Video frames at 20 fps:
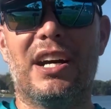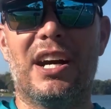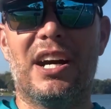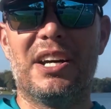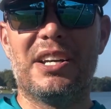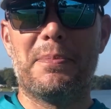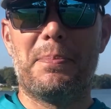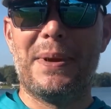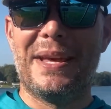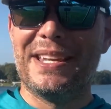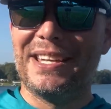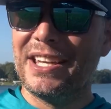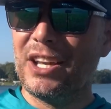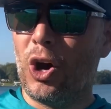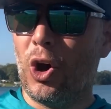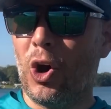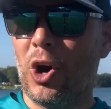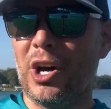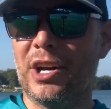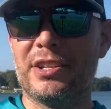depending
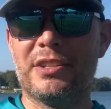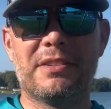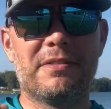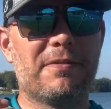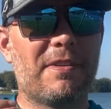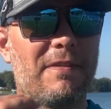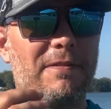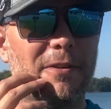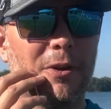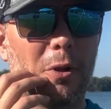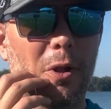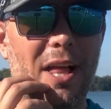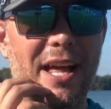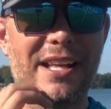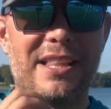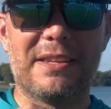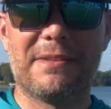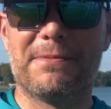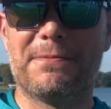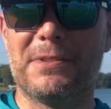on if I feel
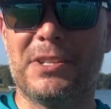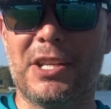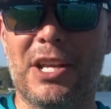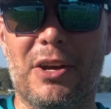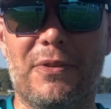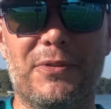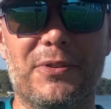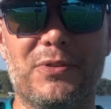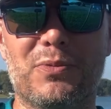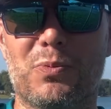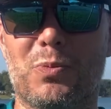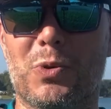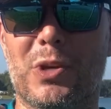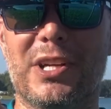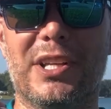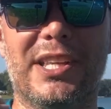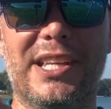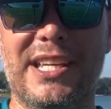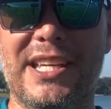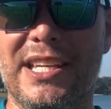like if it's
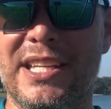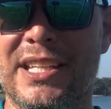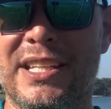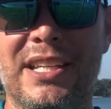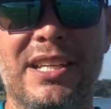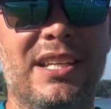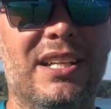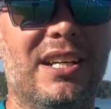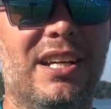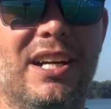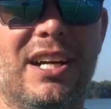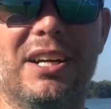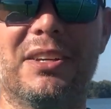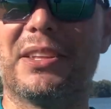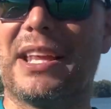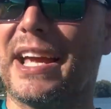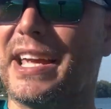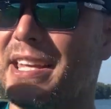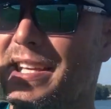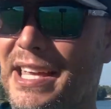really
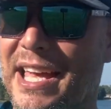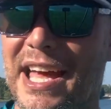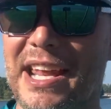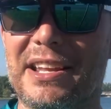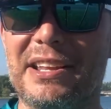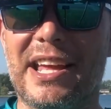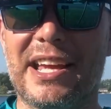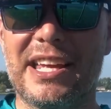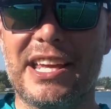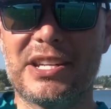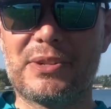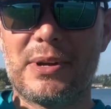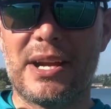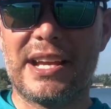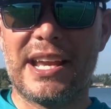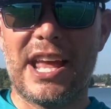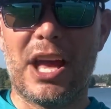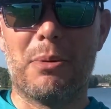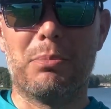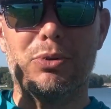kind of like it is right
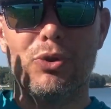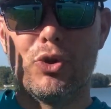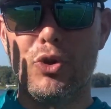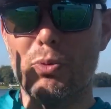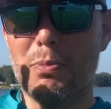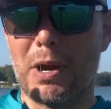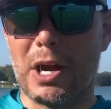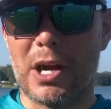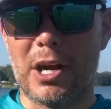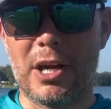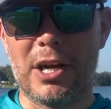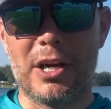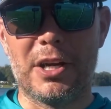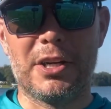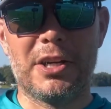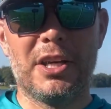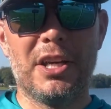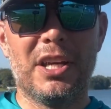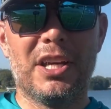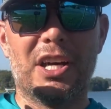now,
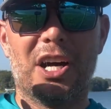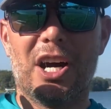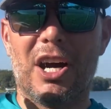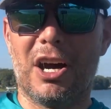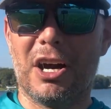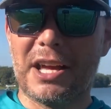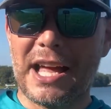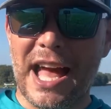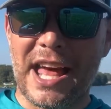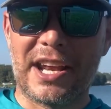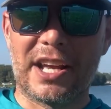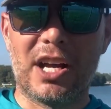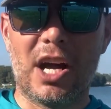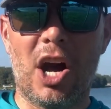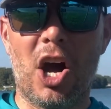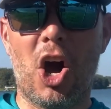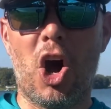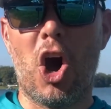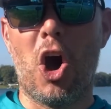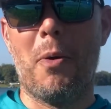bluebird, kind of
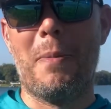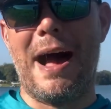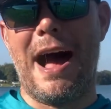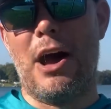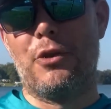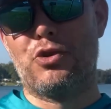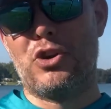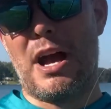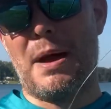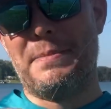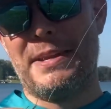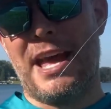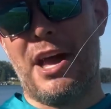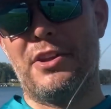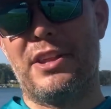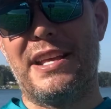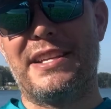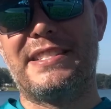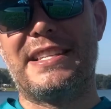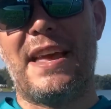calm, I'll drop down
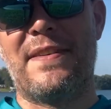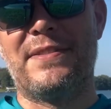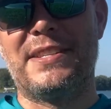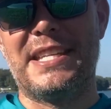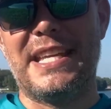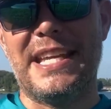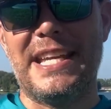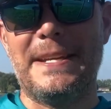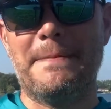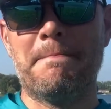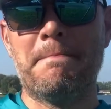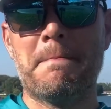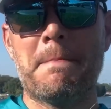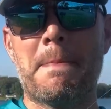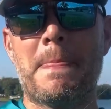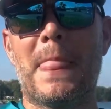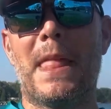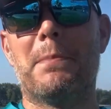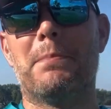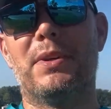that 17,
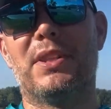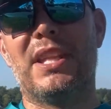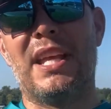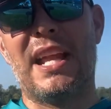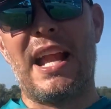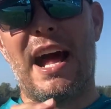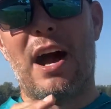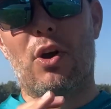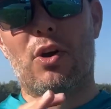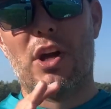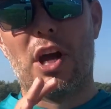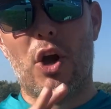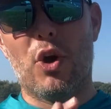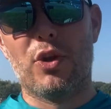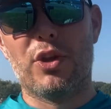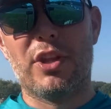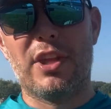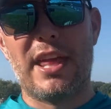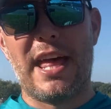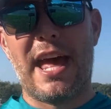but then I'll go
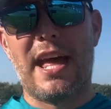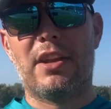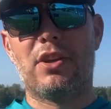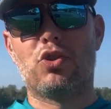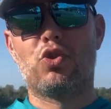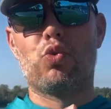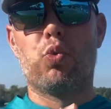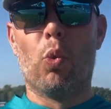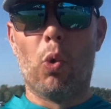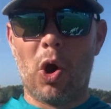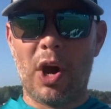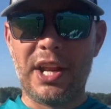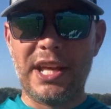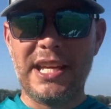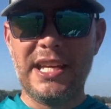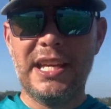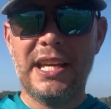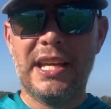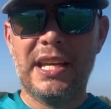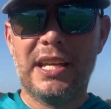to that
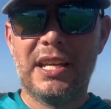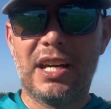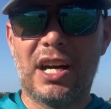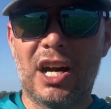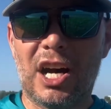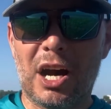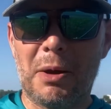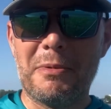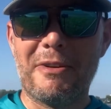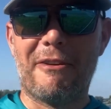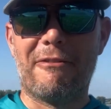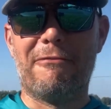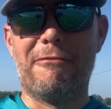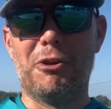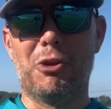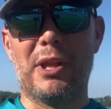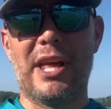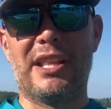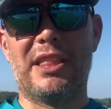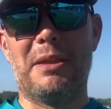20. If I
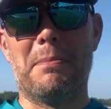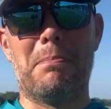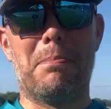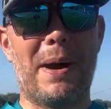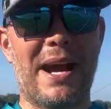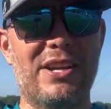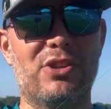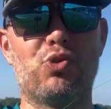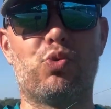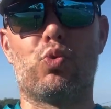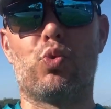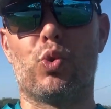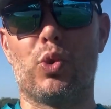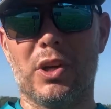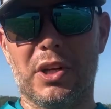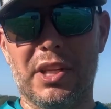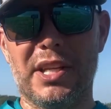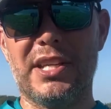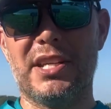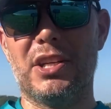feel like the bite's
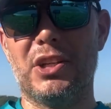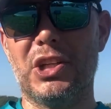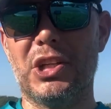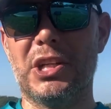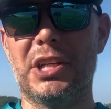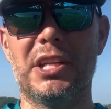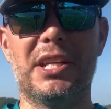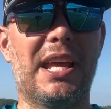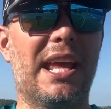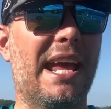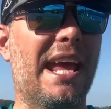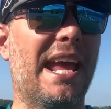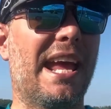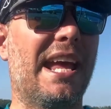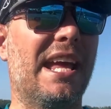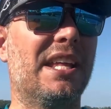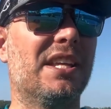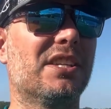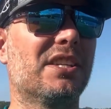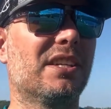really good
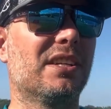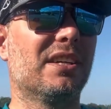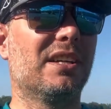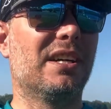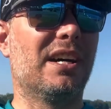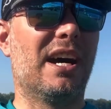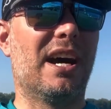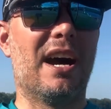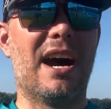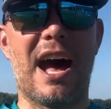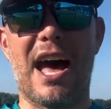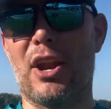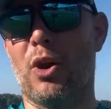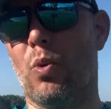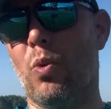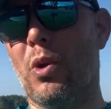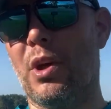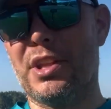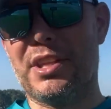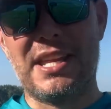and I
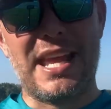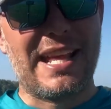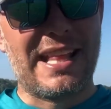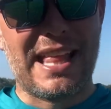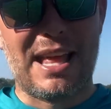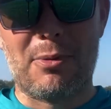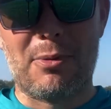don't want to take that